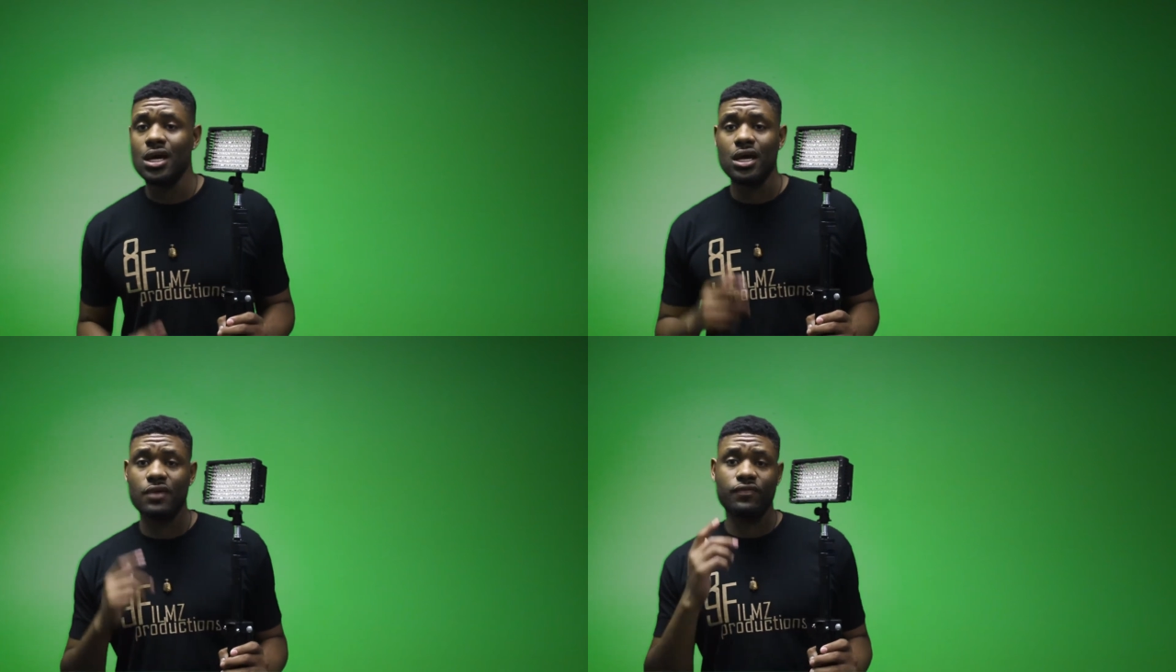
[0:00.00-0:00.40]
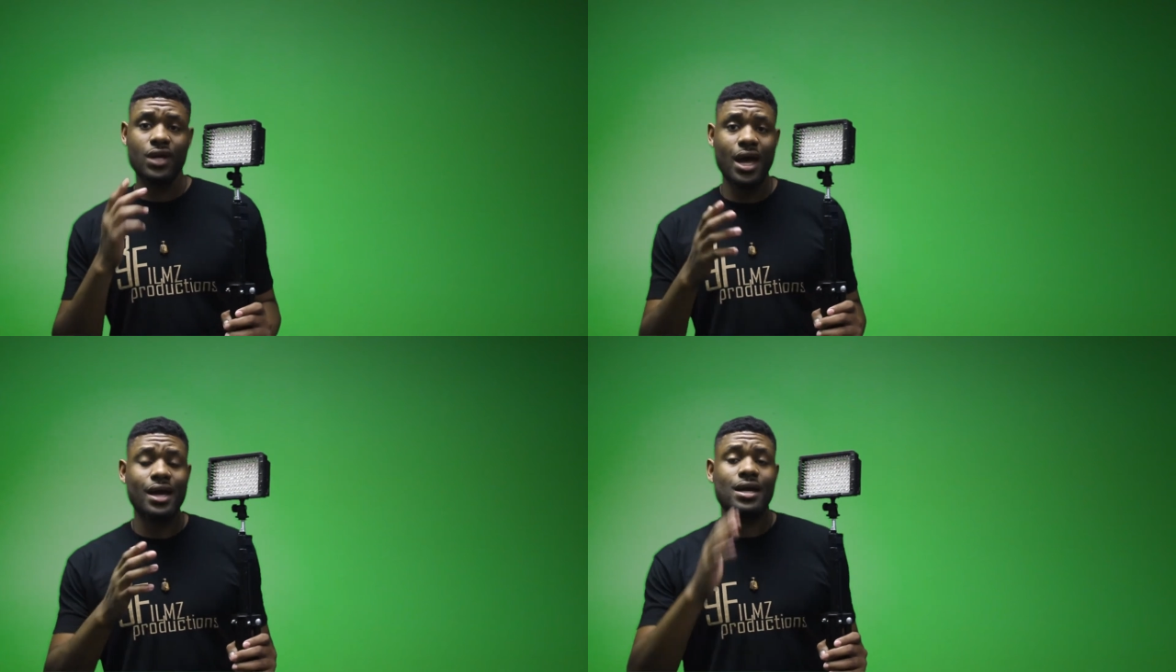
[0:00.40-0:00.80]
If
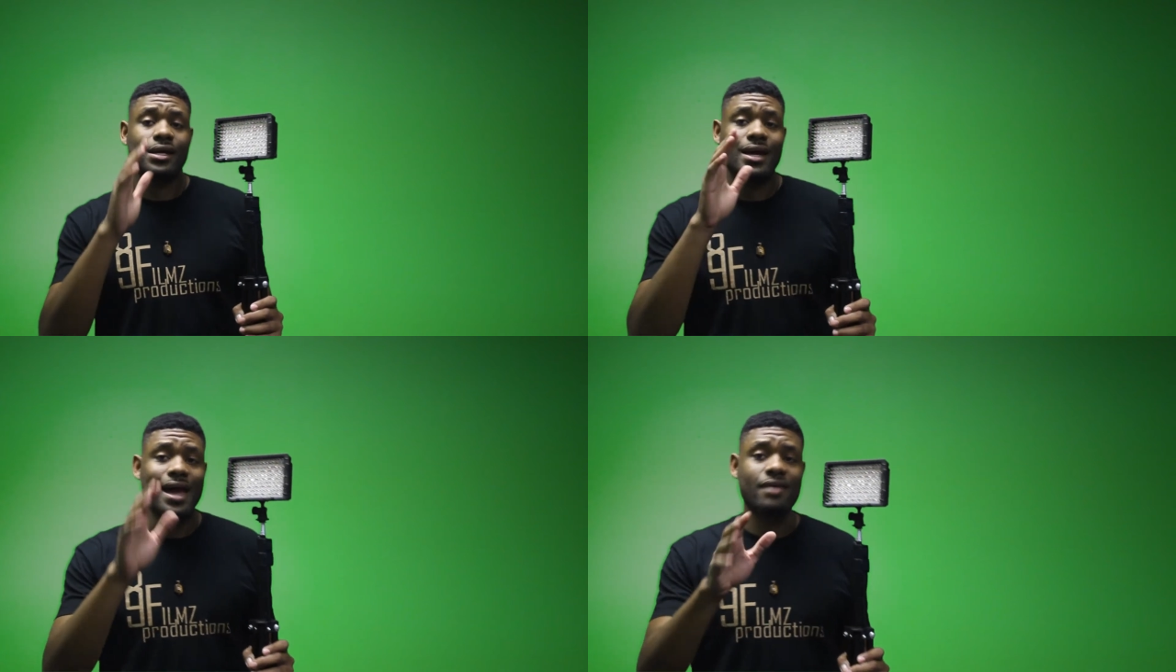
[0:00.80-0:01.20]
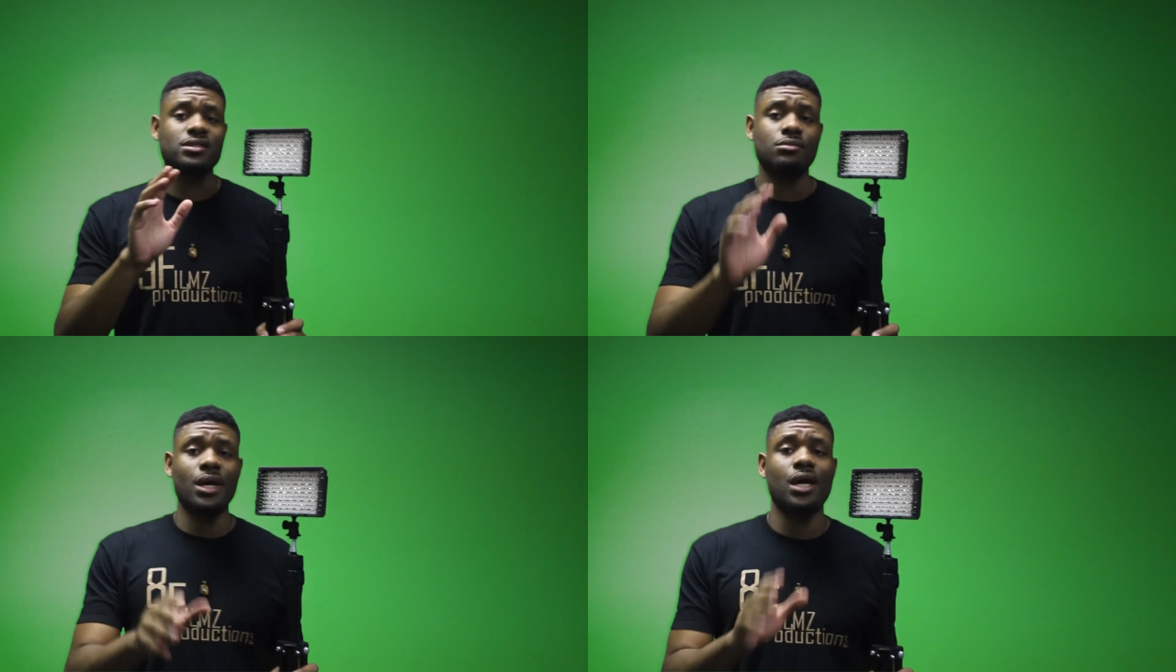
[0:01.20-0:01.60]
not, have
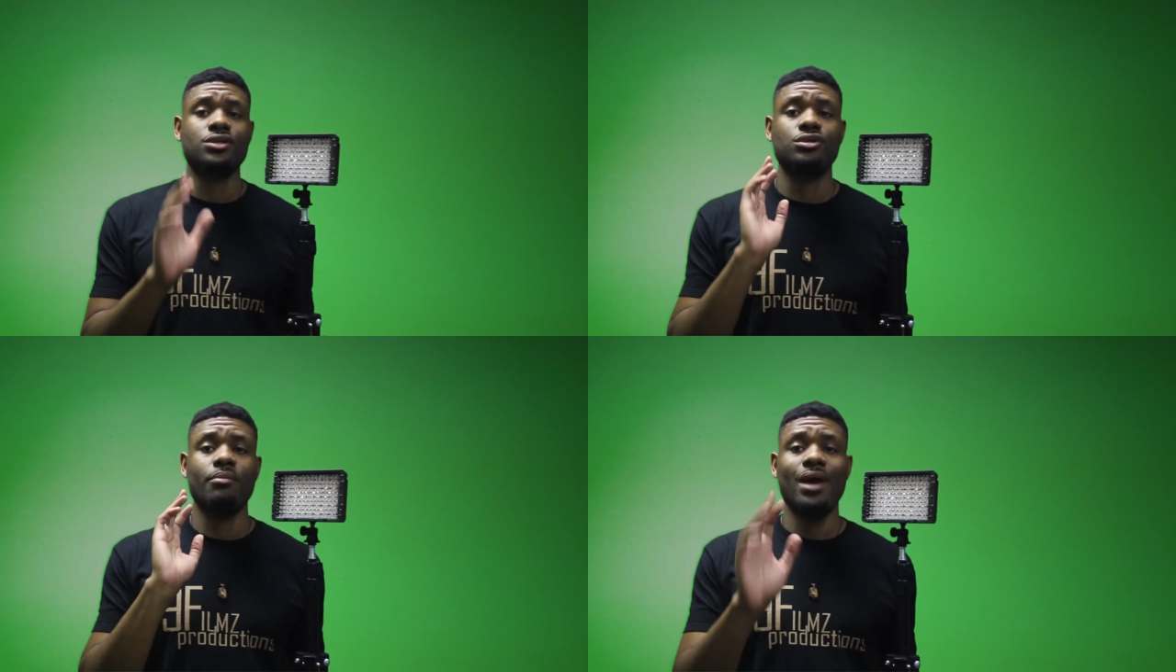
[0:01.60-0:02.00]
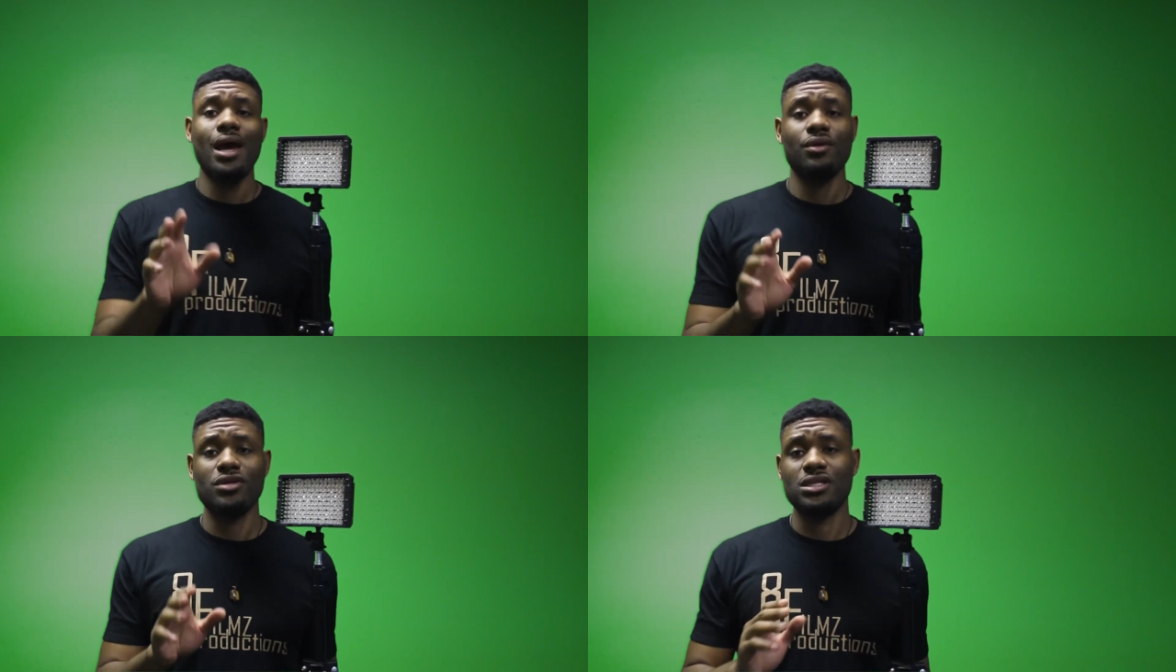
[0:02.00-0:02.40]
some extra
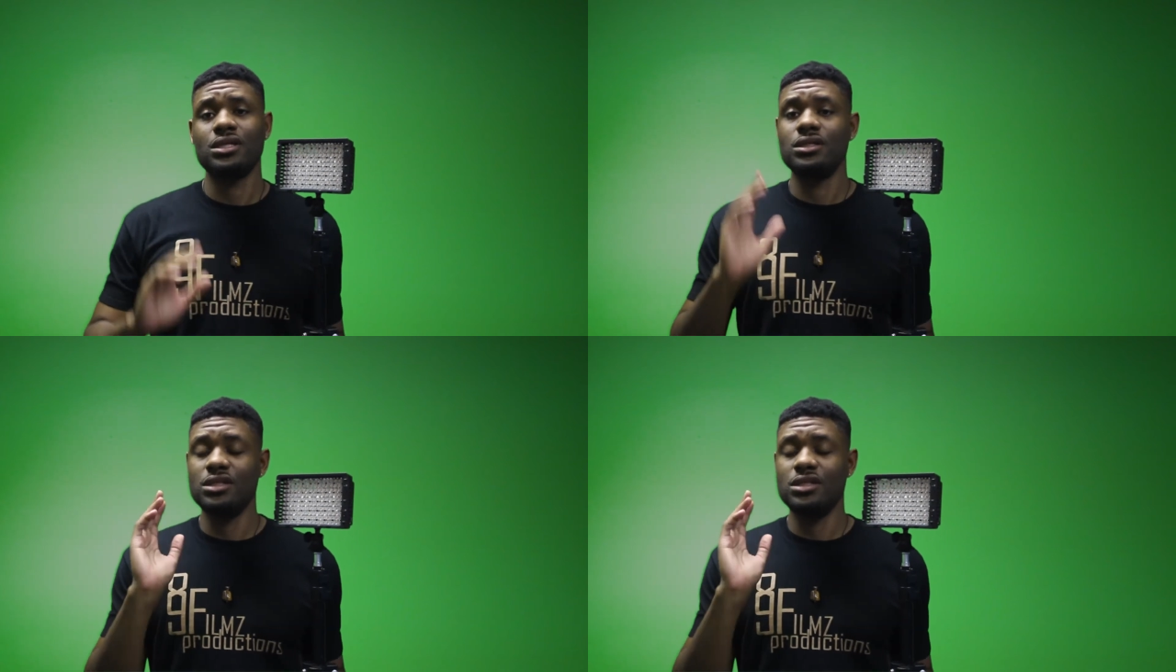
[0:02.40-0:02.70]
batteries.